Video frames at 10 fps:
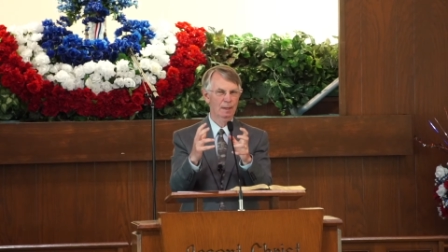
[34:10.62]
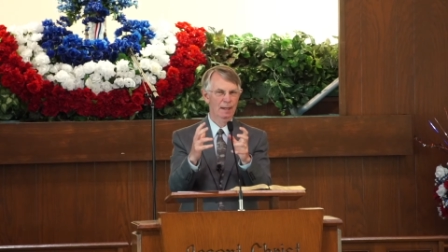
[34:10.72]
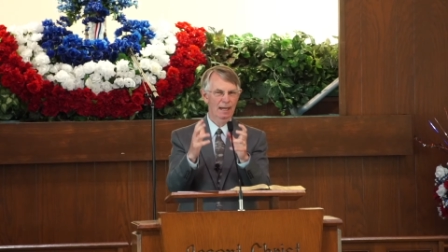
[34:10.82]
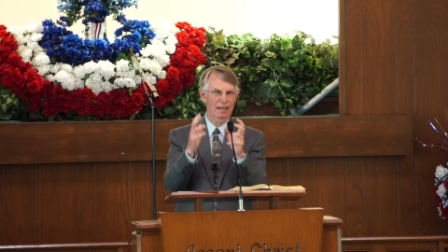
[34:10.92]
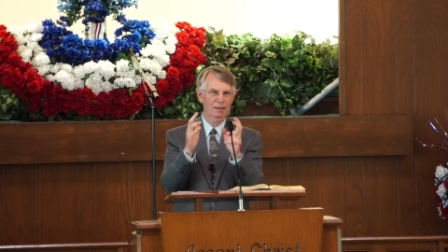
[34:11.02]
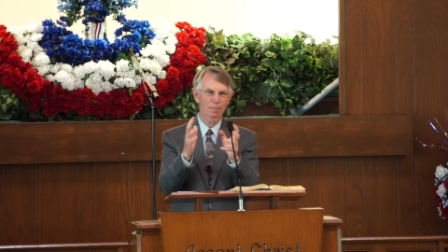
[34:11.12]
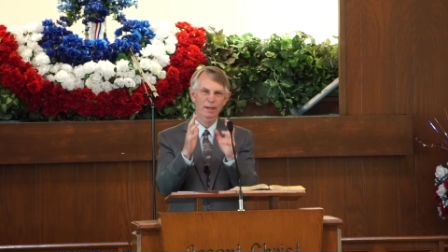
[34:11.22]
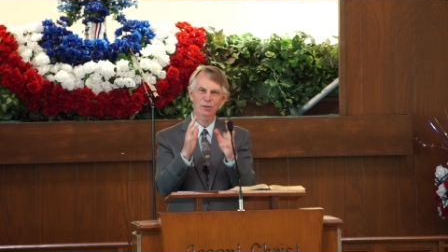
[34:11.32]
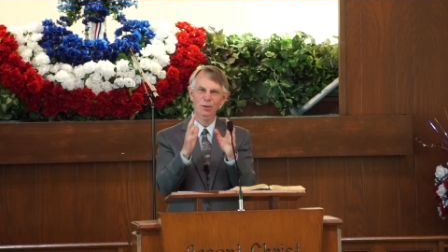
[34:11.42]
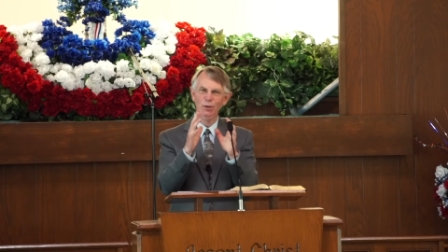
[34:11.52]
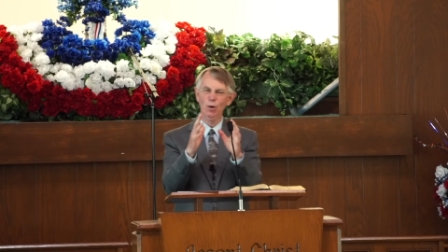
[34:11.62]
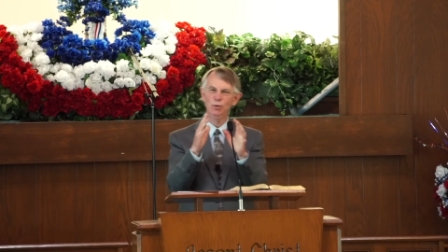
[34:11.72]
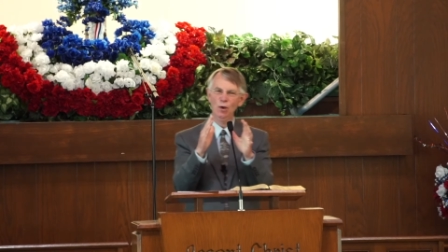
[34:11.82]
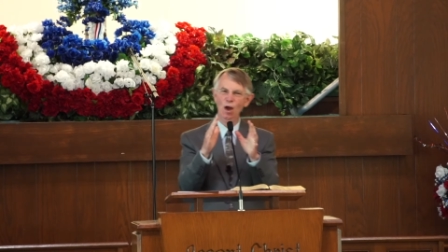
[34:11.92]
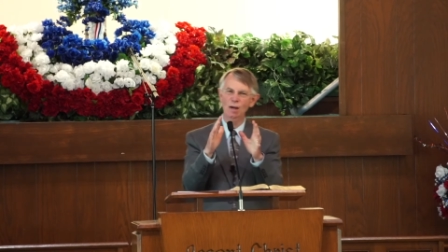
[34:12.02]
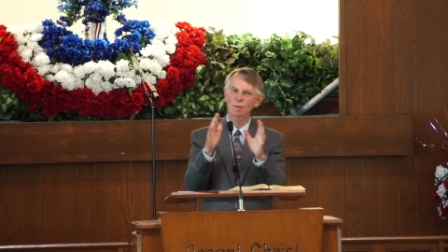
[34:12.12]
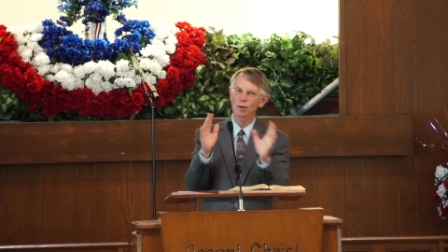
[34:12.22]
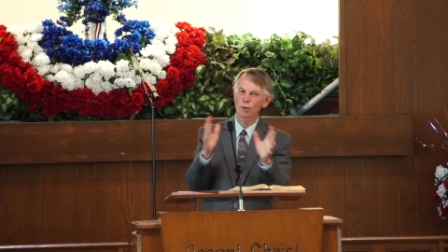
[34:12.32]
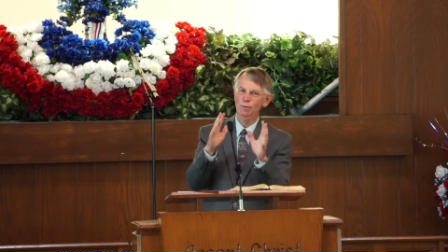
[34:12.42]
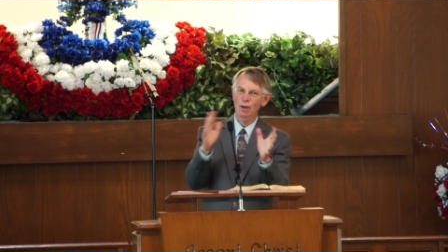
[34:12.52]
And, and, the picture goes on.
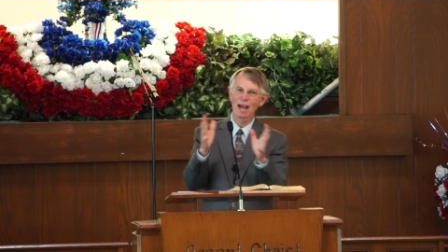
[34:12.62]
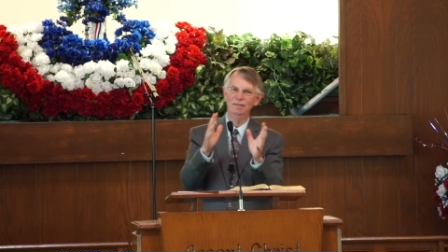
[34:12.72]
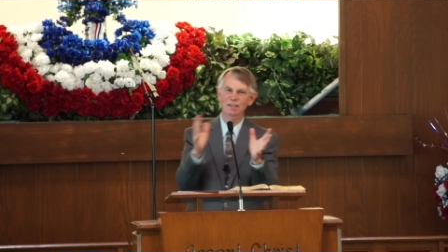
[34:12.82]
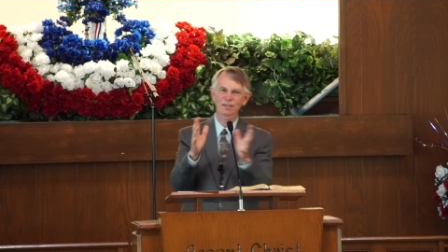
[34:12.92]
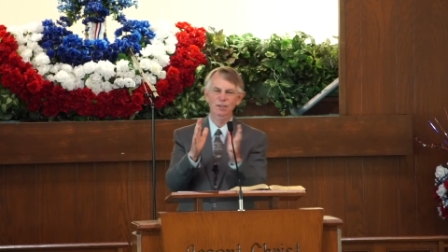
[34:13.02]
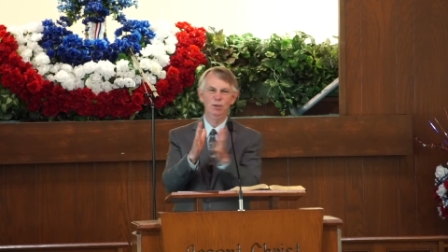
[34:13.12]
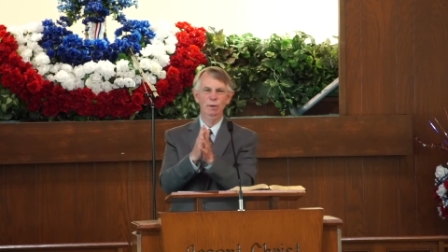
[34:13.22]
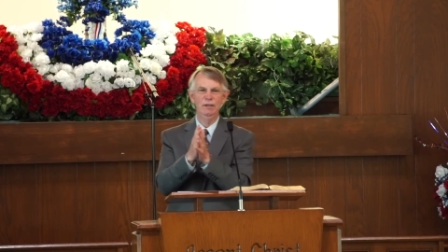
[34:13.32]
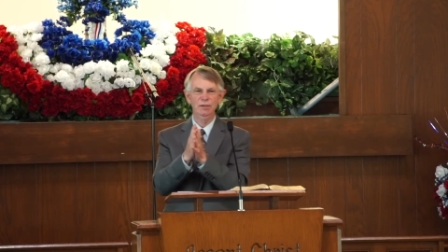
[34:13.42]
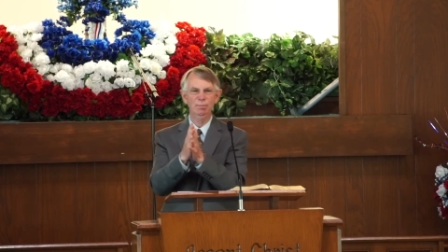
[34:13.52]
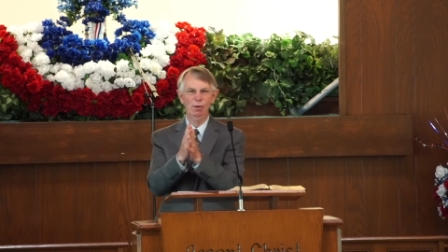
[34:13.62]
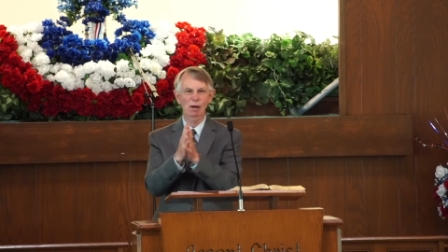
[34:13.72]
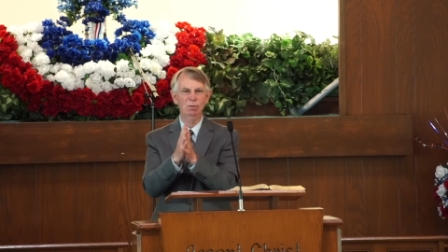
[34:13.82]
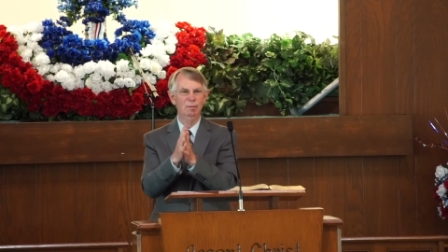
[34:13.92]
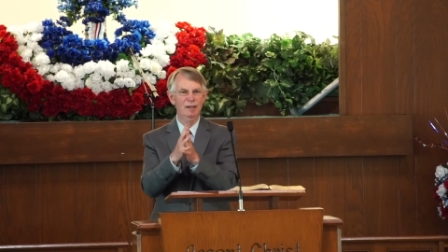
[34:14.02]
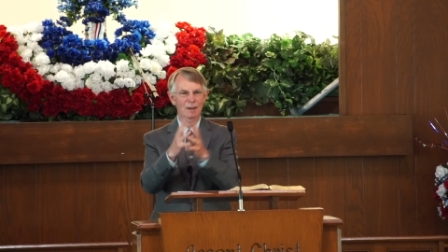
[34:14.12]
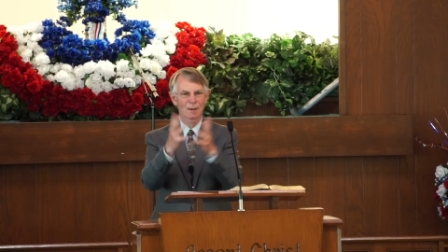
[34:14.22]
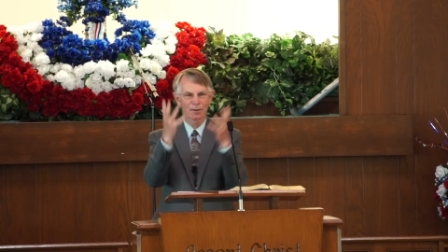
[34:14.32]
You've had this situation probably.